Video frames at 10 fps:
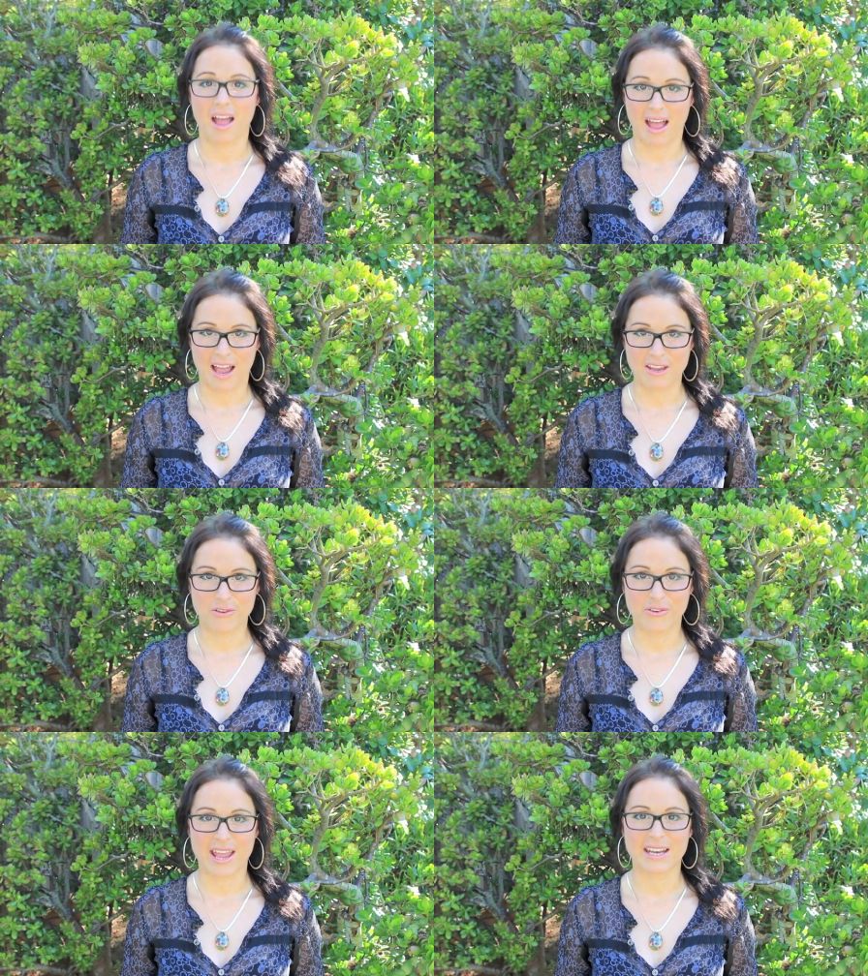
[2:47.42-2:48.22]
Are
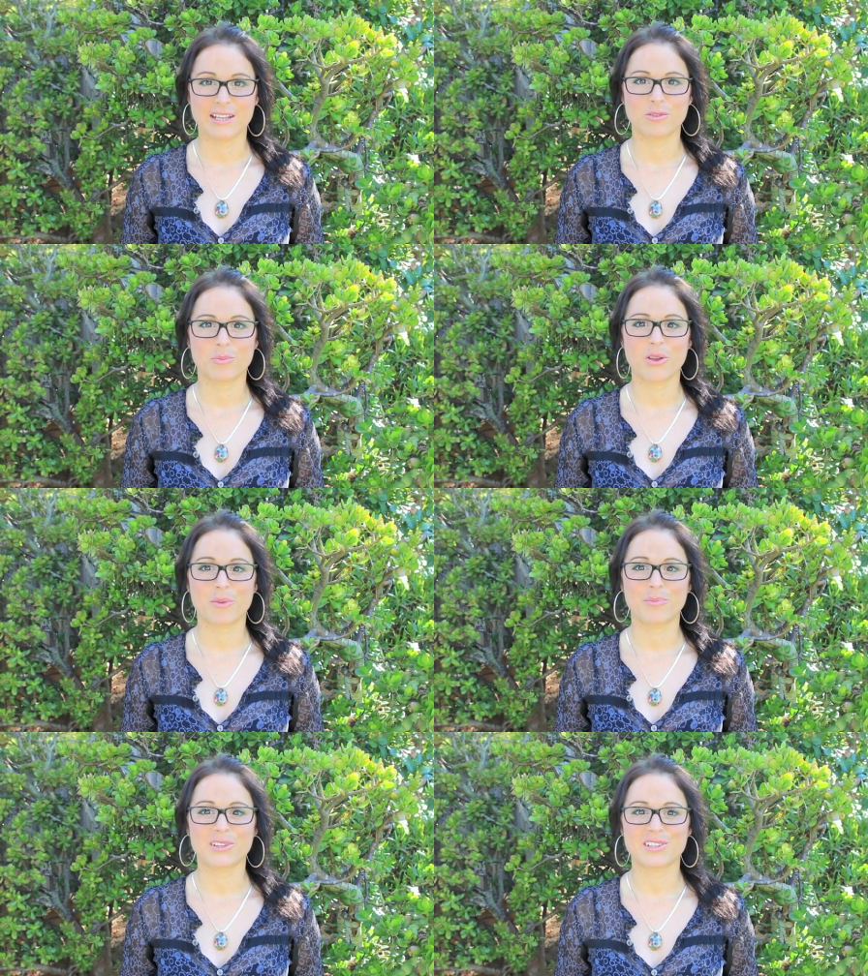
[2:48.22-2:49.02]
you ready to be
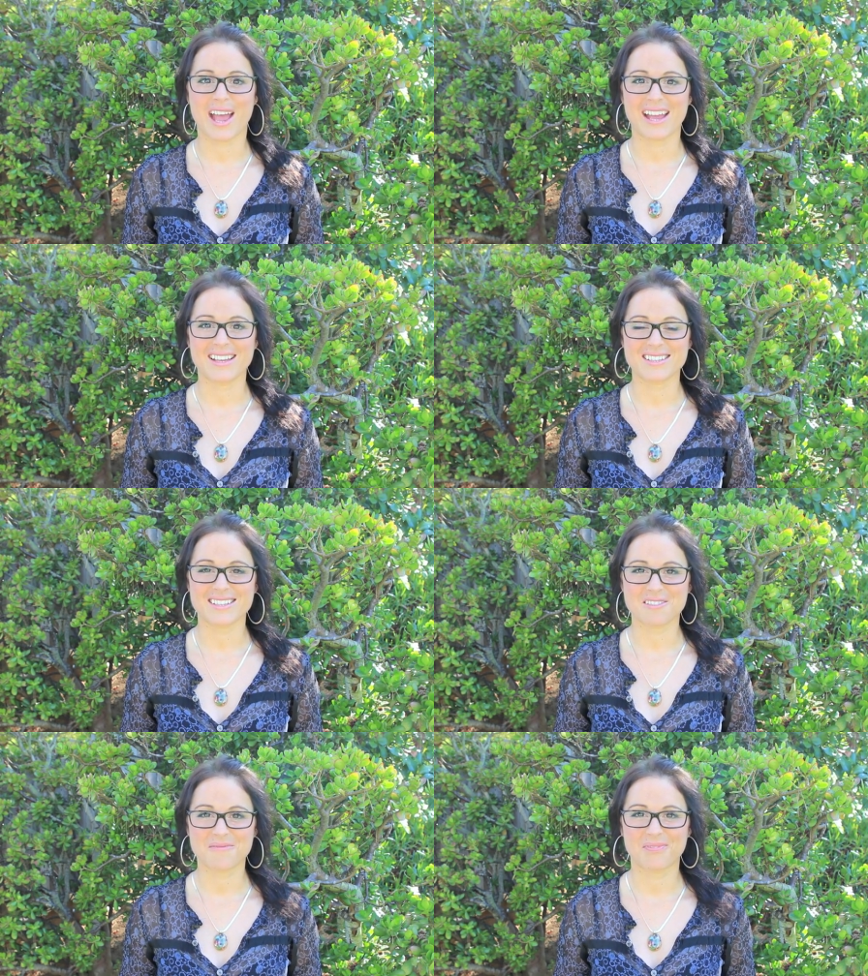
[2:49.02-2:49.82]

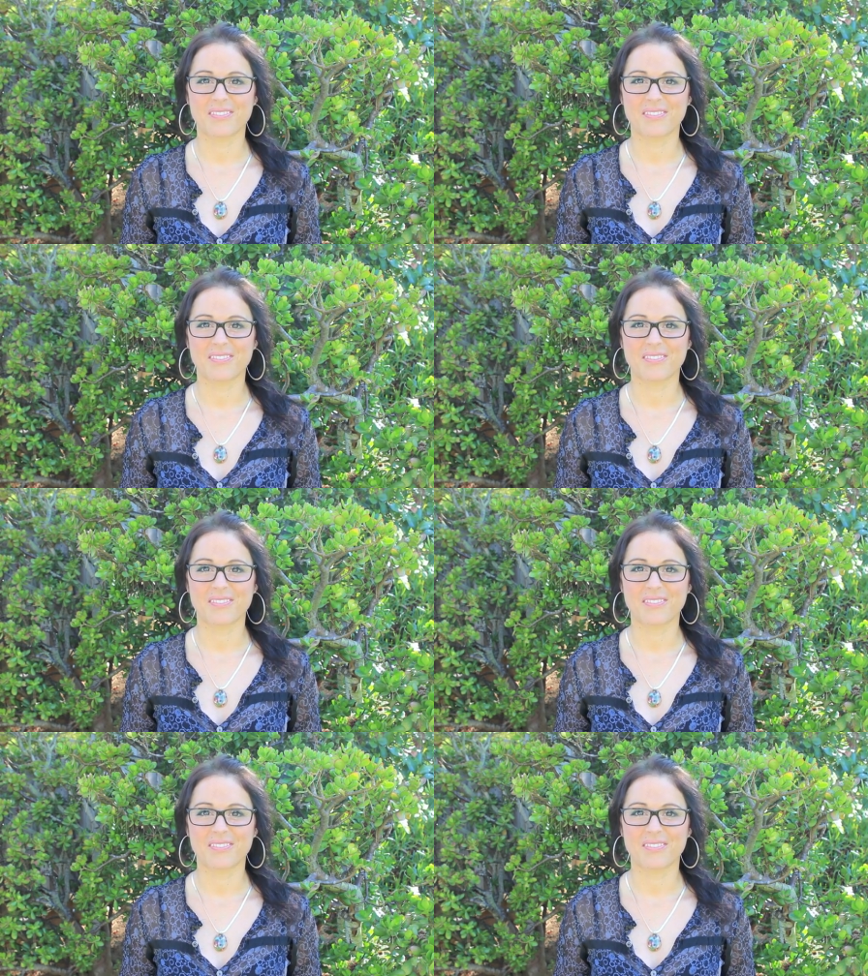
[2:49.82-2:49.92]
hypnotized?